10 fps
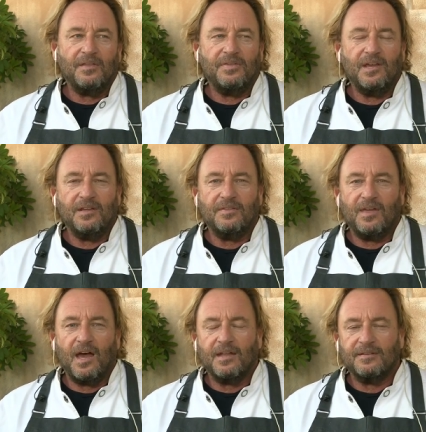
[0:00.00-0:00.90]
think
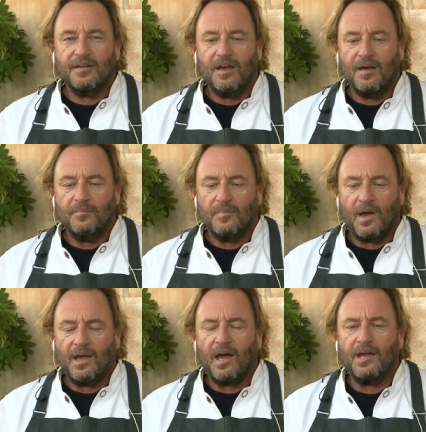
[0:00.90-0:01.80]
that
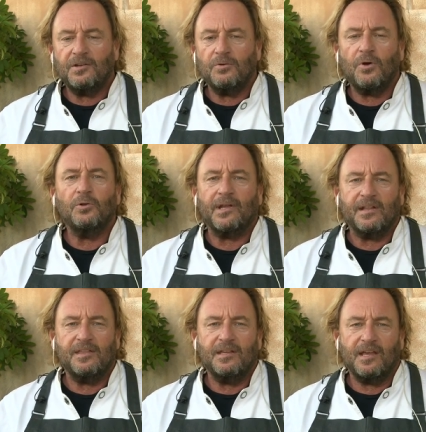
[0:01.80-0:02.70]
I don't hold
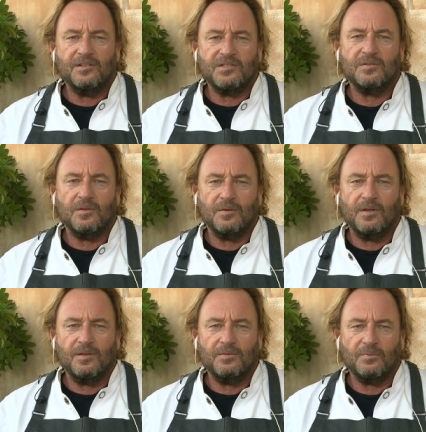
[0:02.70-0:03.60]
anything against
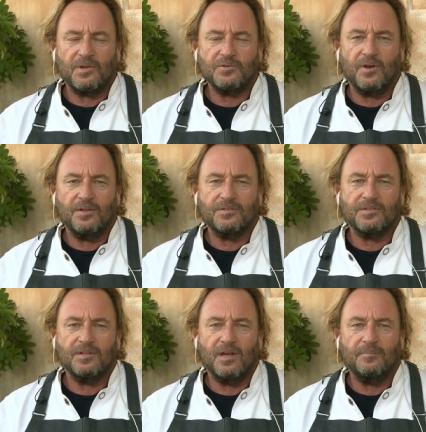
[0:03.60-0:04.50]
the
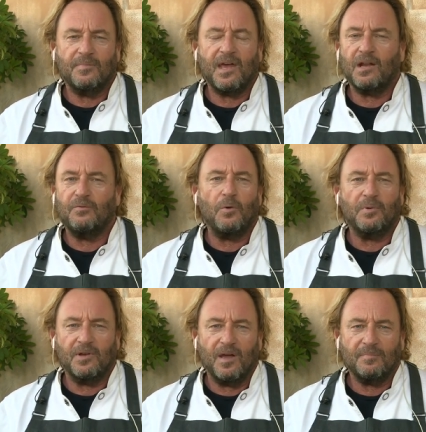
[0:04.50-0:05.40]
restaurants that have
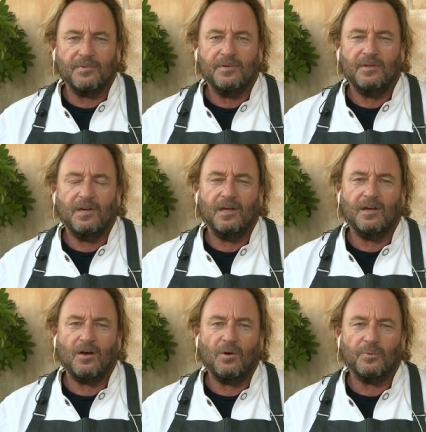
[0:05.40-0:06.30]
opened up
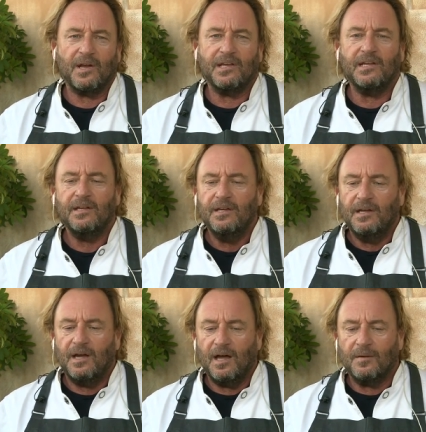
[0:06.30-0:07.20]
already.
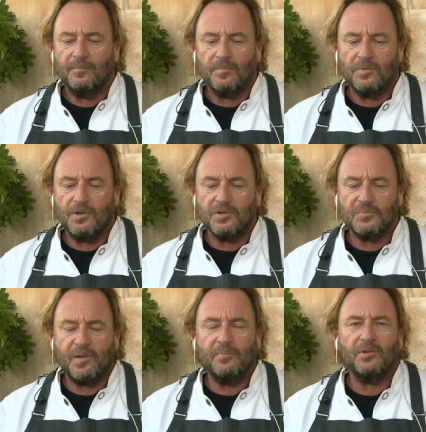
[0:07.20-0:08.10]

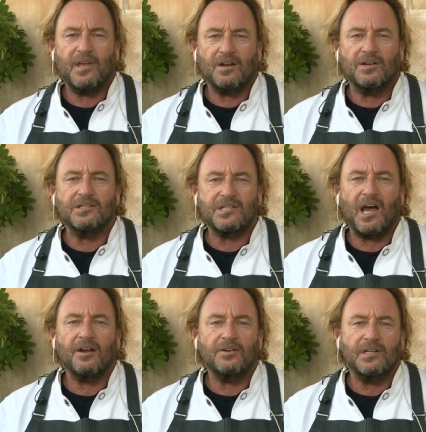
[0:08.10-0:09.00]
There's people that are in
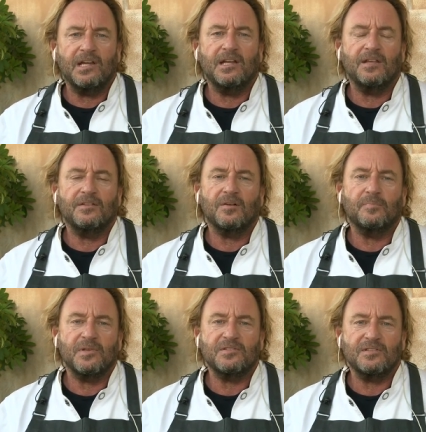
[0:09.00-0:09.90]
dire need, and their
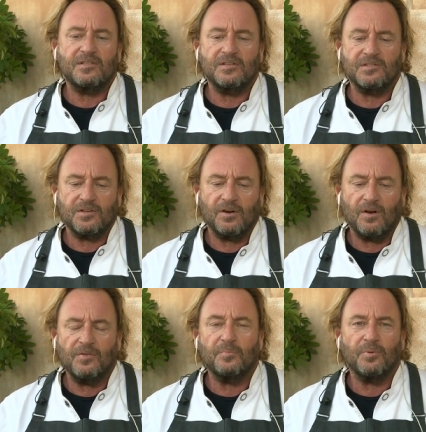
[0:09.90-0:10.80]
businesses
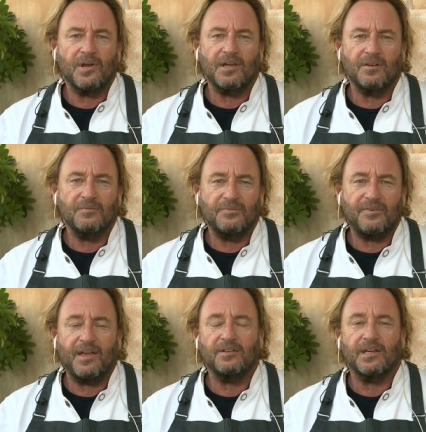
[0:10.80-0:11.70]
are on the brink of
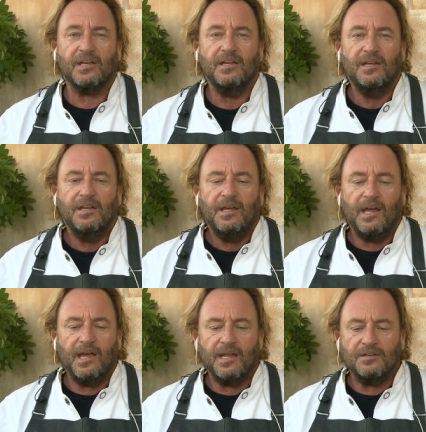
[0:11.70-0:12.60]
failing.
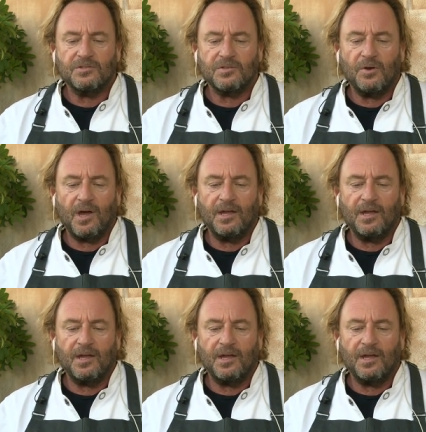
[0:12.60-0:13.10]
And so